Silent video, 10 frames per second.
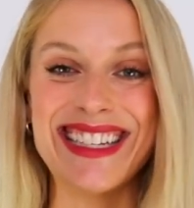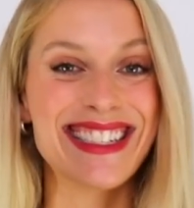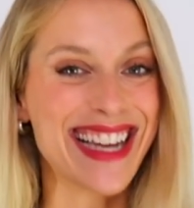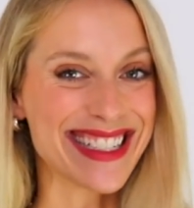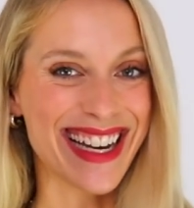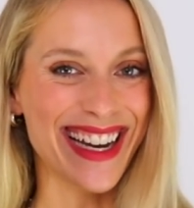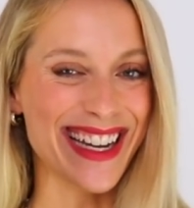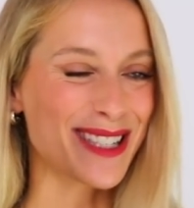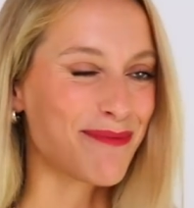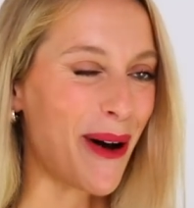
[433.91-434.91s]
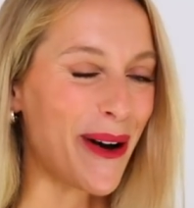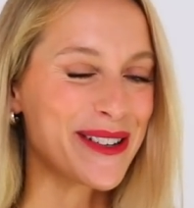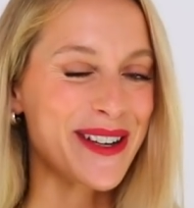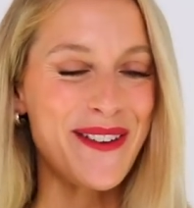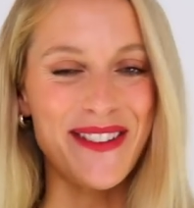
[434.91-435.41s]
and Seta is
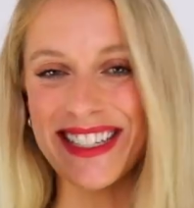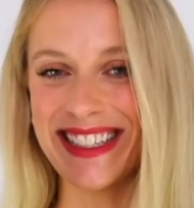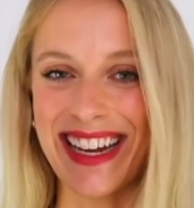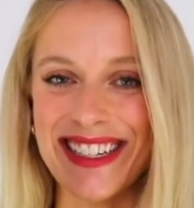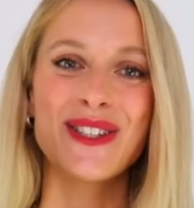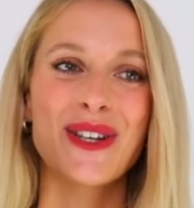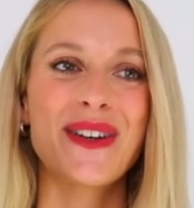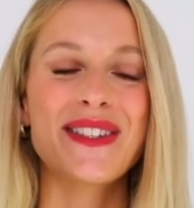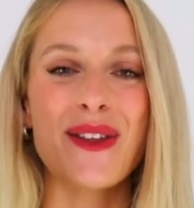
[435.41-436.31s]
part of the set. So it's